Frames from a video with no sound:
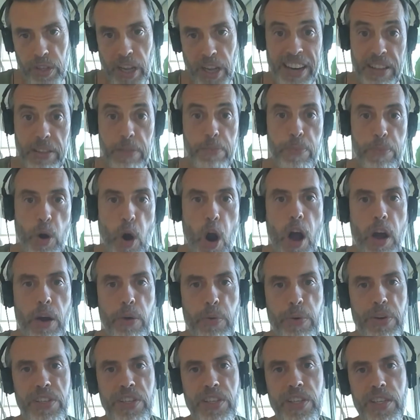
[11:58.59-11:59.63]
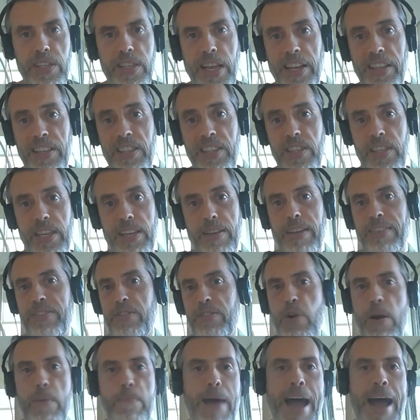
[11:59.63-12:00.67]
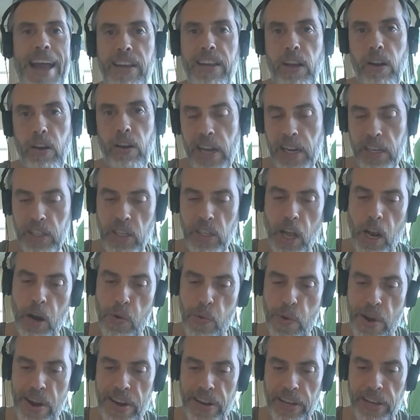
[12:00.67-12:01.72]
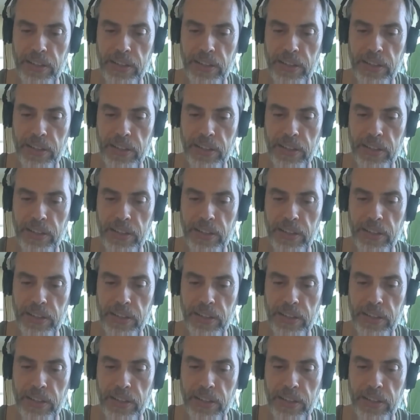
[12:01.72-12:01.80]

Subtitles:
and in progress is that it's dramatically accelerating